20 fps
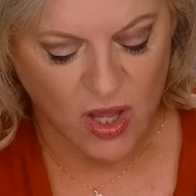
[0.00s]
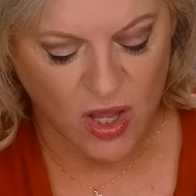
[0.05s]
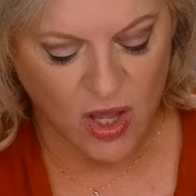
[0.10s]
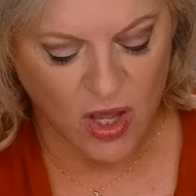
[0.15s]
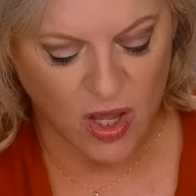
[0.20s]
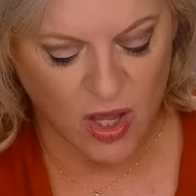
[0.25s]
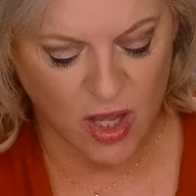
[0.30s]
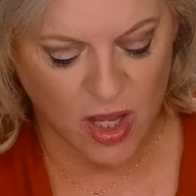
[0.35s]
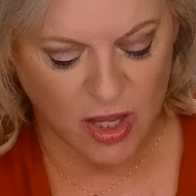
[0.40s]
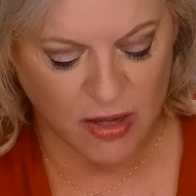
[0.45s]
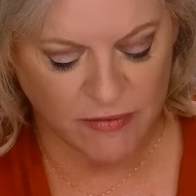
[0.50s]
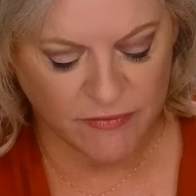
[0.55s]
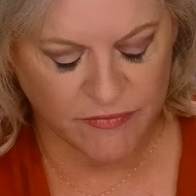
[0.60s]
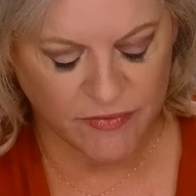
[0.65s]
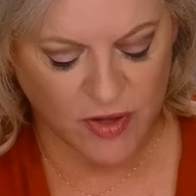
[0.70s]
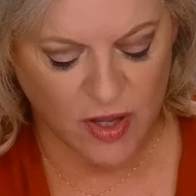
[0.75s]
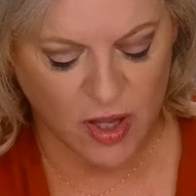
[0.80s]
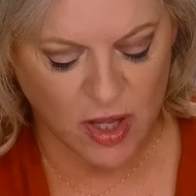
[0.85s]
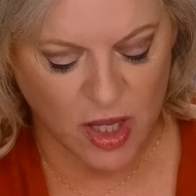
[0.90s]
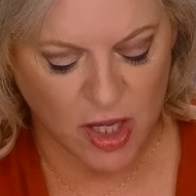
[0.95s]
of
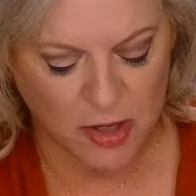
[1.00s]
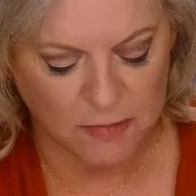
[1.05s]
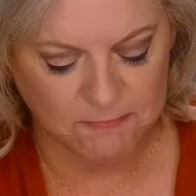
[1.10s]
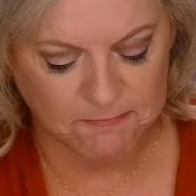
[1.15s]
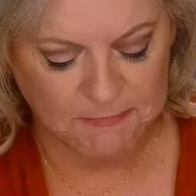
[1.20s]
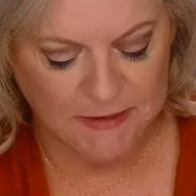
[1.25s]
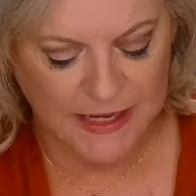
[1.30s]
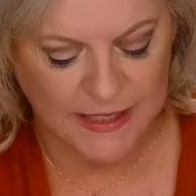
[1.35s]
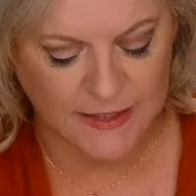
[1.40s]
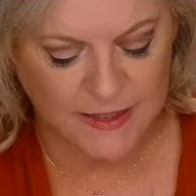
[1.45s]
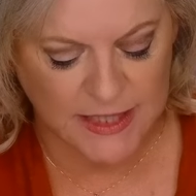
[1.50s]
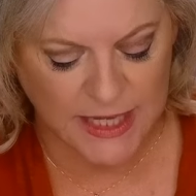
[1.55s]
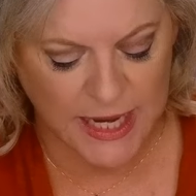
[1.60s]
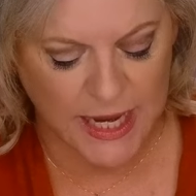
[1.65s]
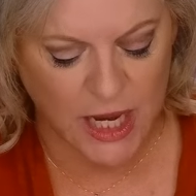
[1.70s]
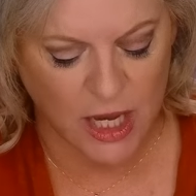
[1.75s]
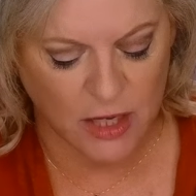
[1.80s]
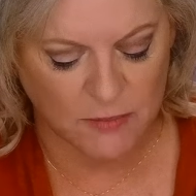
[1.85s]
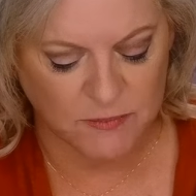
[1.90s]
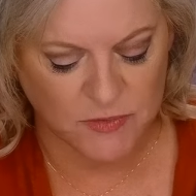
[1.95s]

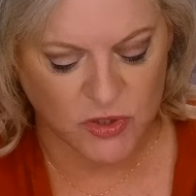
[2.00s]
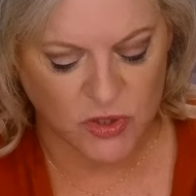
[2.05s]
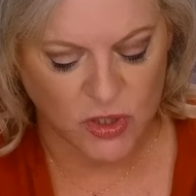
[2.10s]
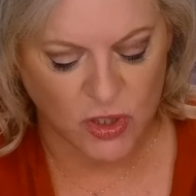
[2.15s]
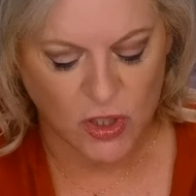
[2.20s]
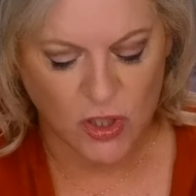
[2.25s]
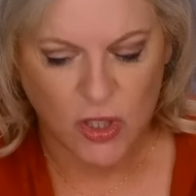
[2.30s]
exams.